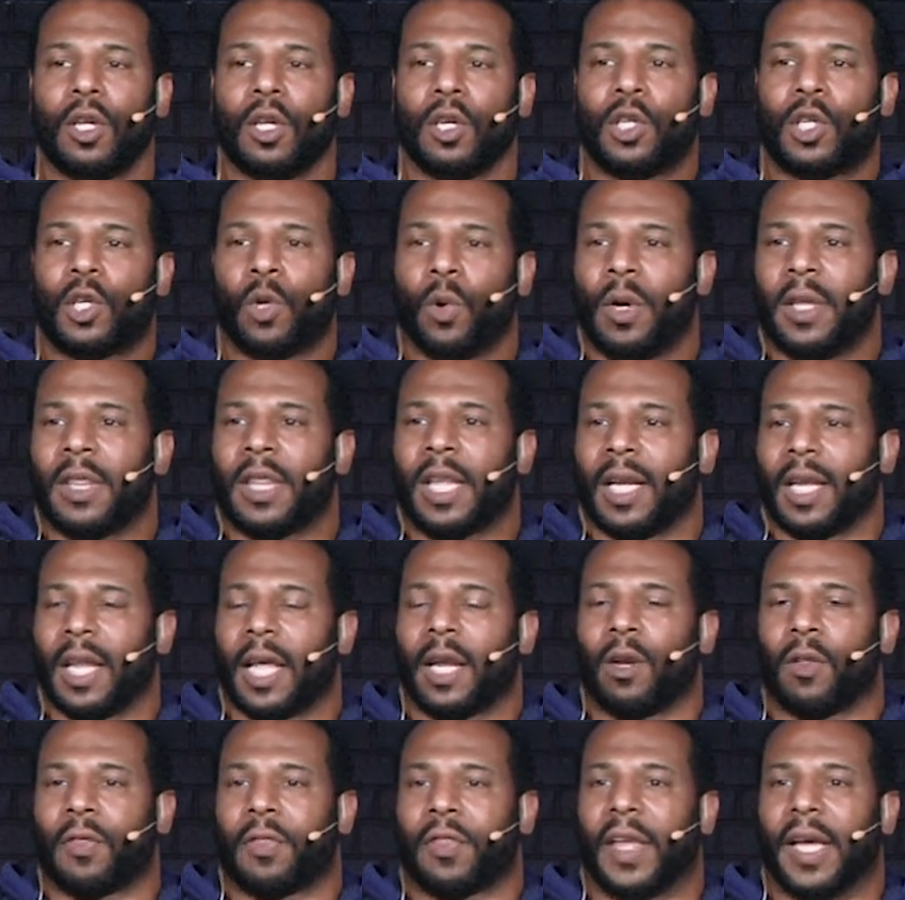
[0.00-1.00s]
doing the
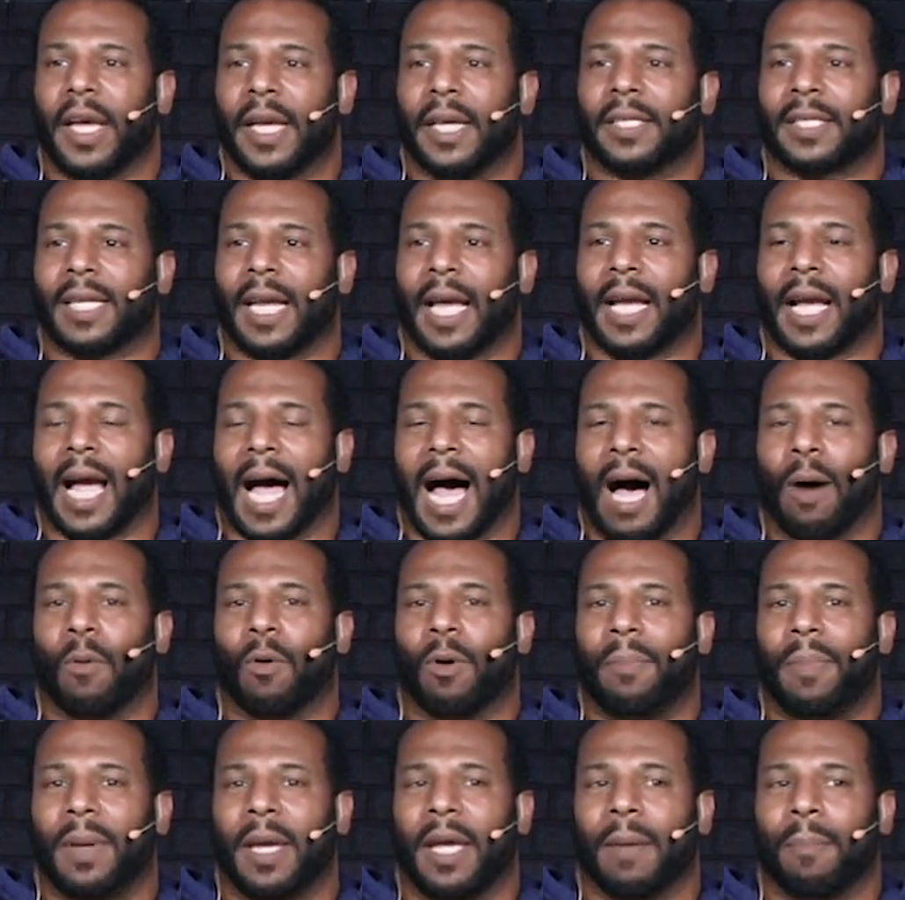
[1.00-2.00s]
little things, like I
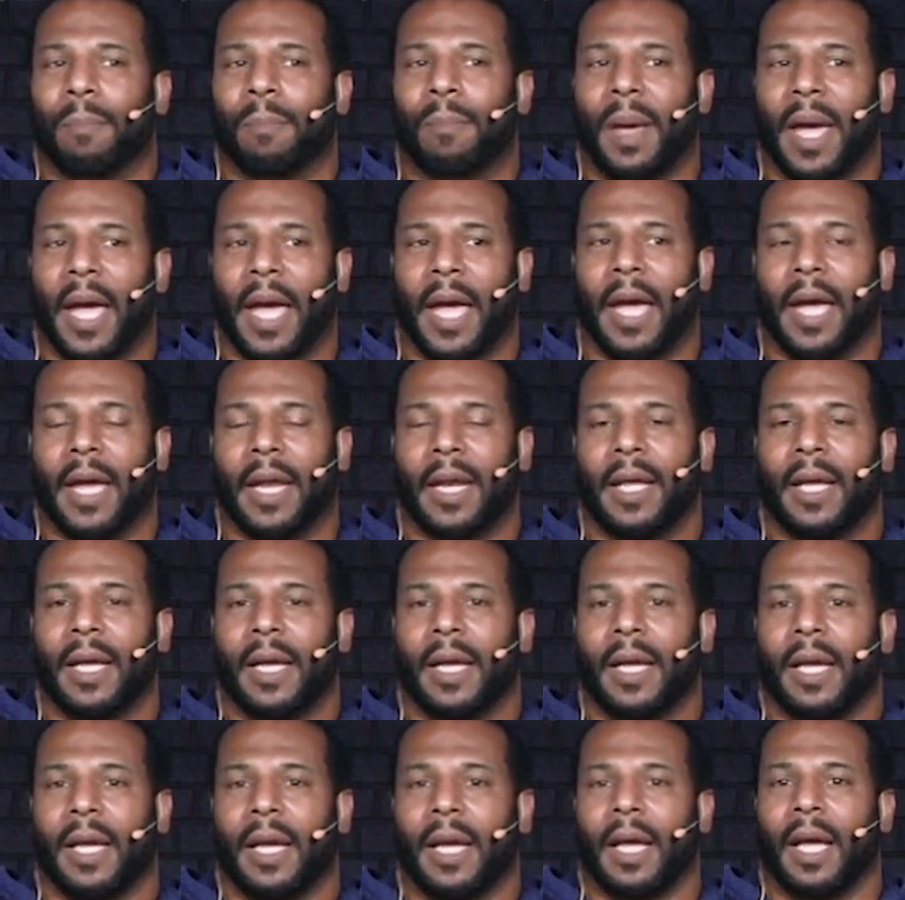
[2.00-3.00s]
would be in bed
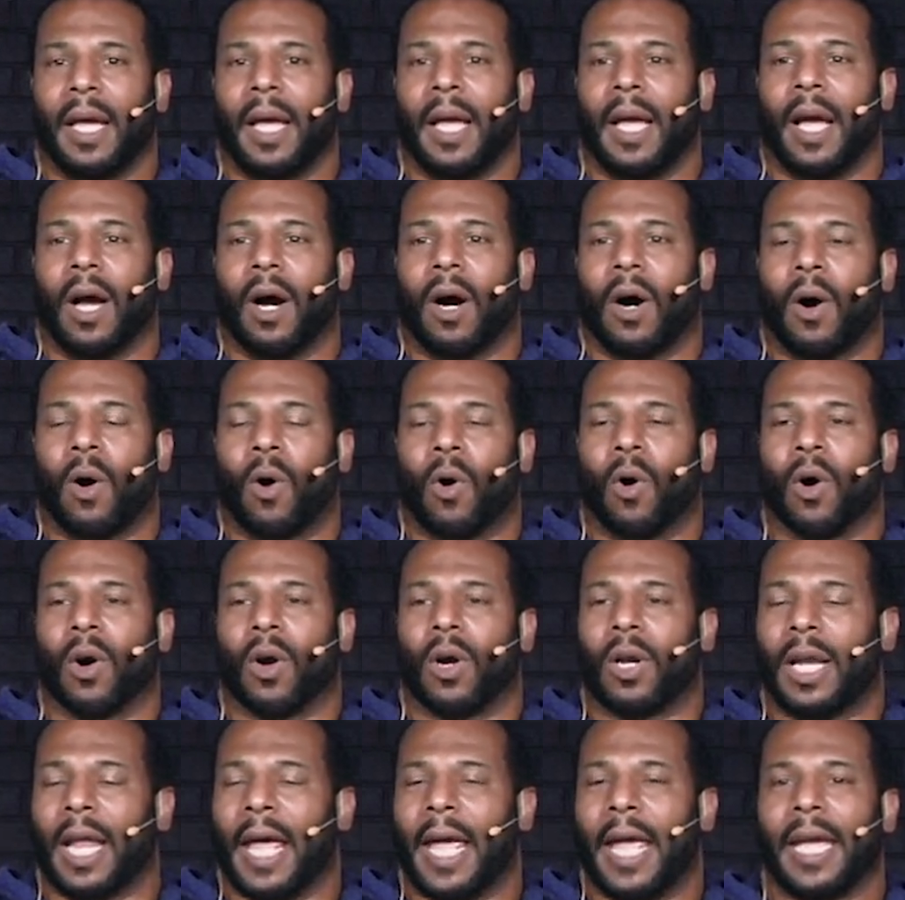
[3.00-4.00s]
or
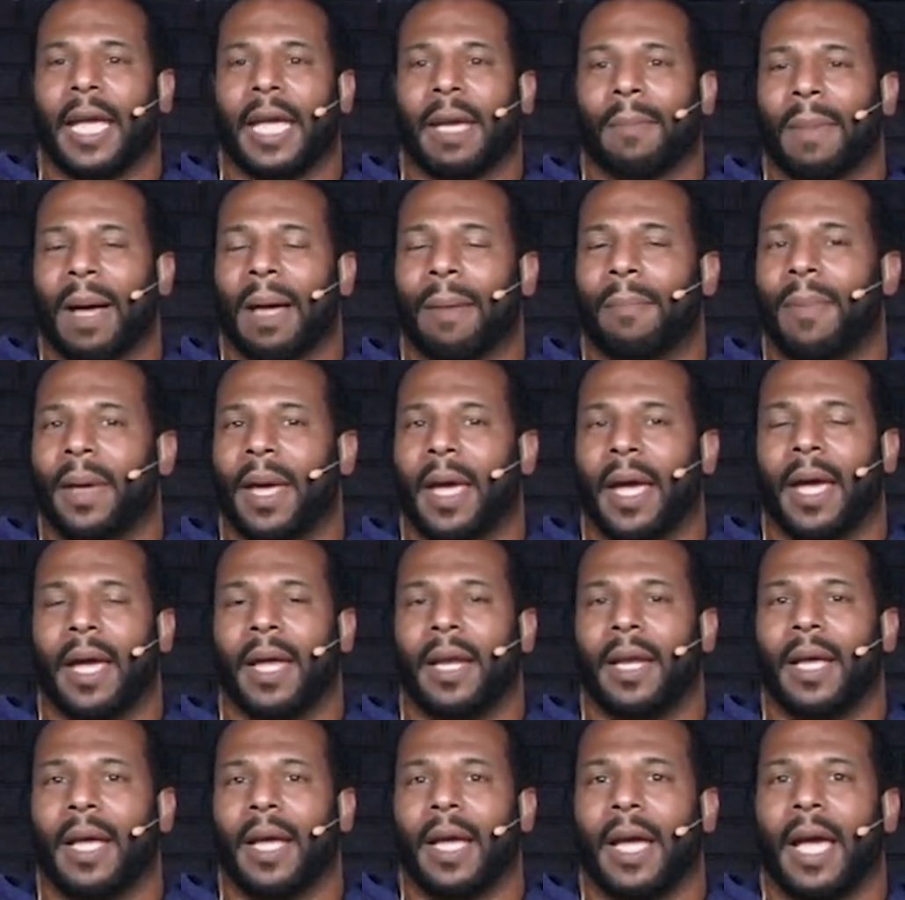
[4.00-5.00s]
laying in my
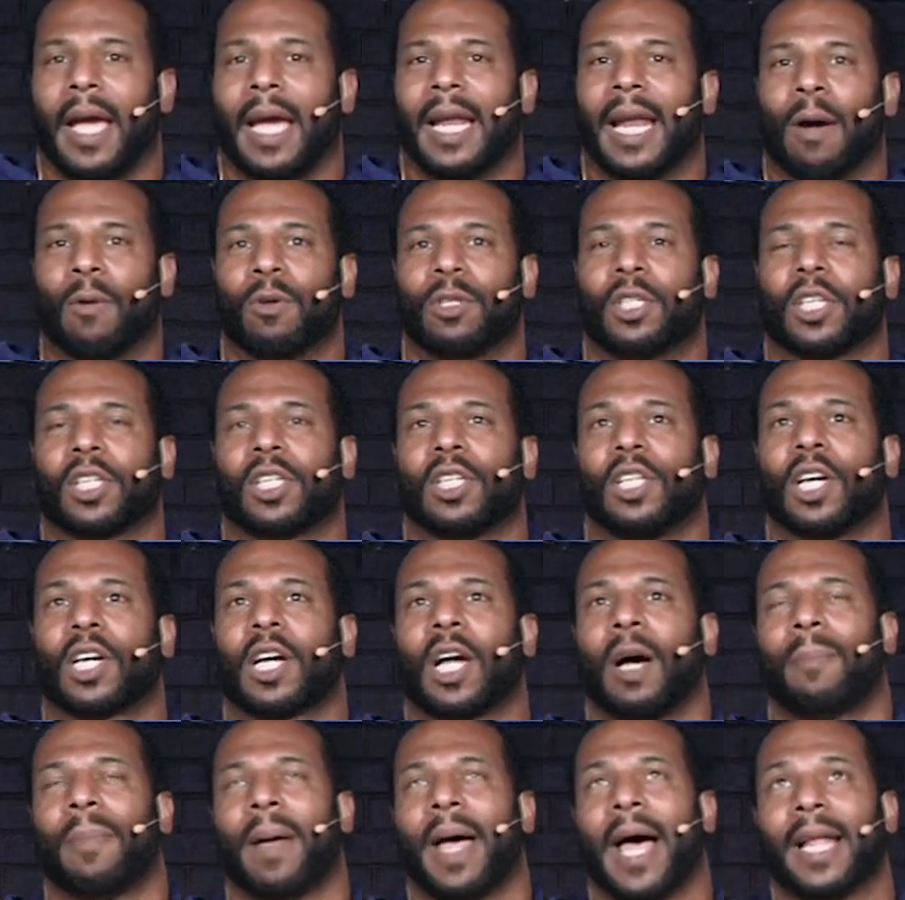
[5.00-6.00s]
bed, and I would just look
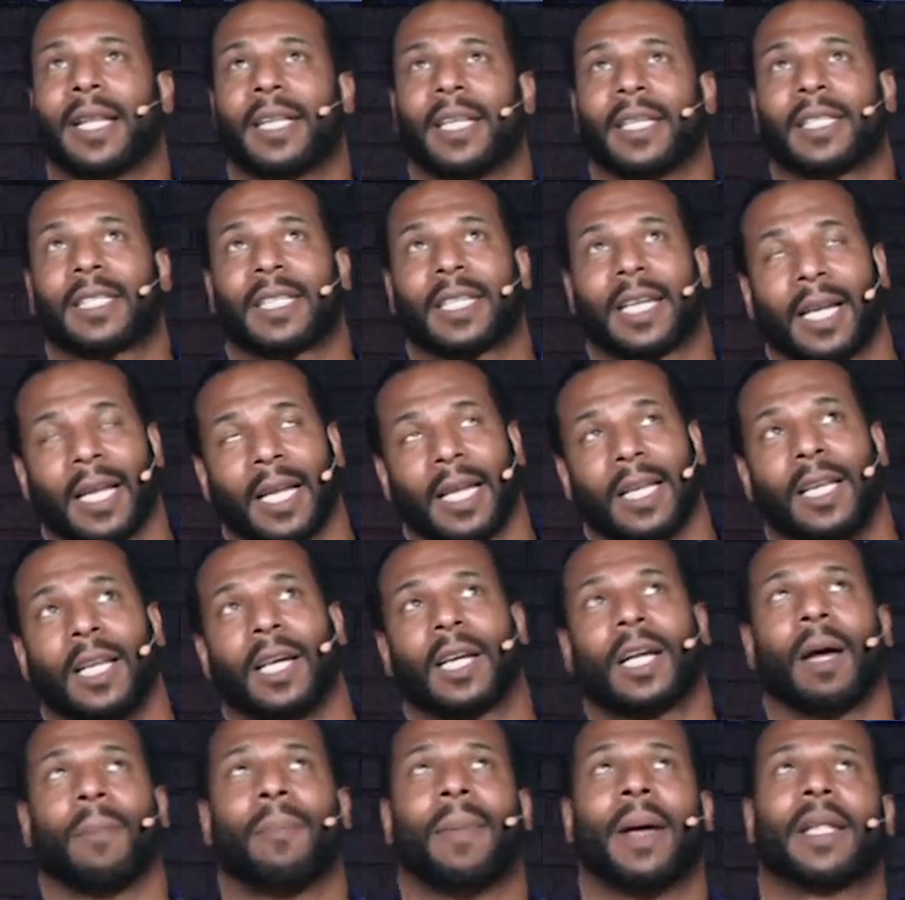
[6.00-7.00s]
up at
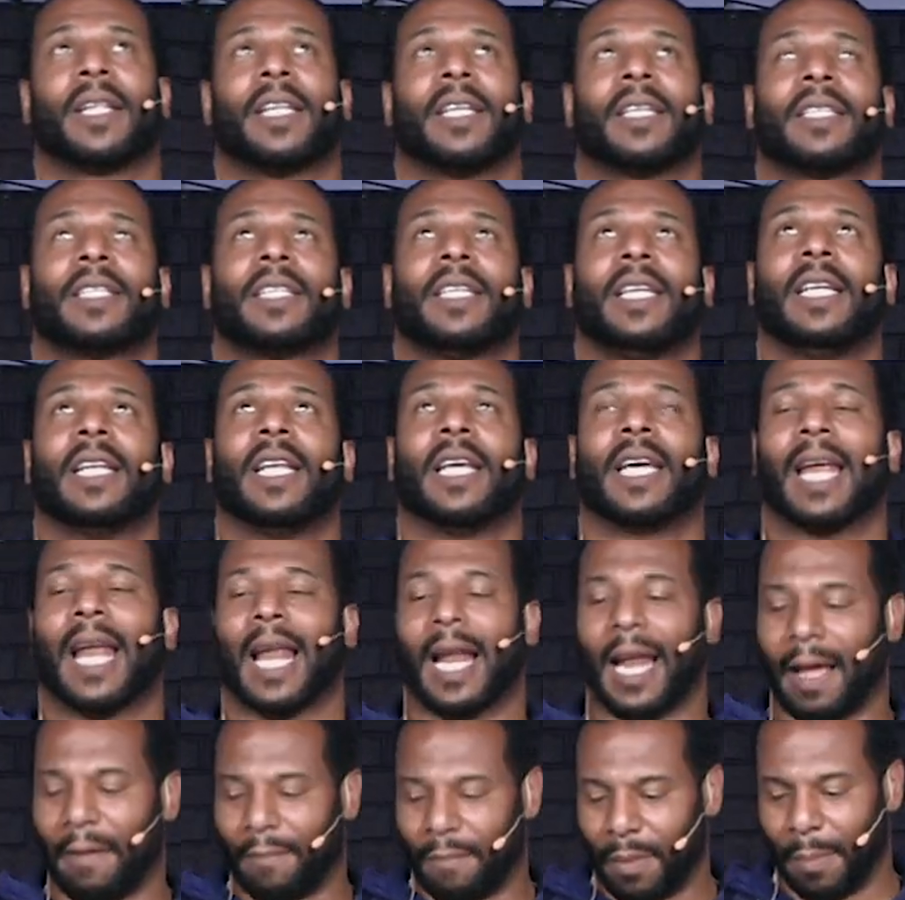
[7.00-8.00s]
the ceiling, and
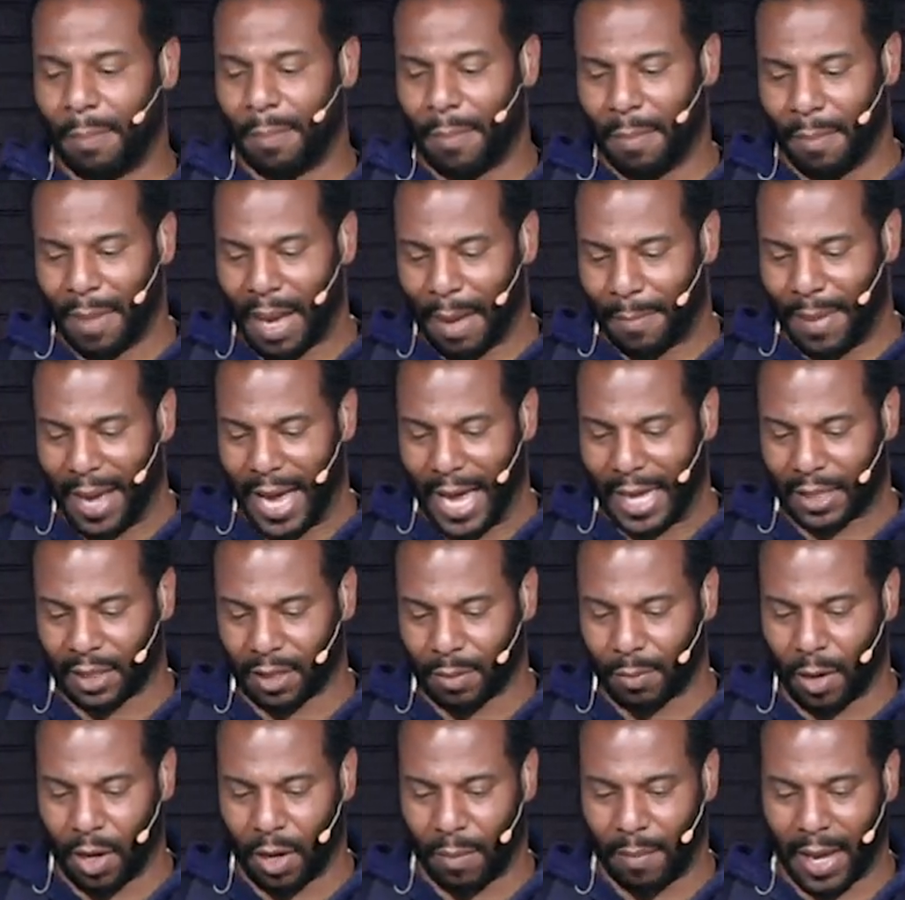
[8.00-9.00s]
I'd have my
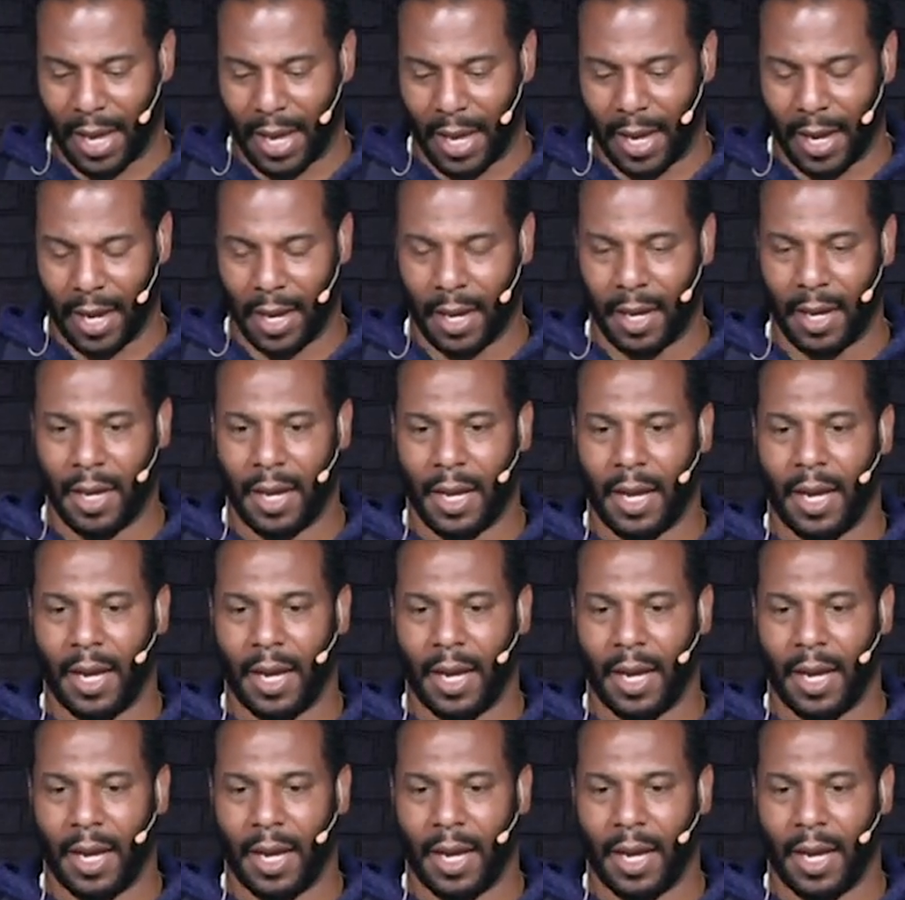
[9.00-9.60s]
basketball in my hand,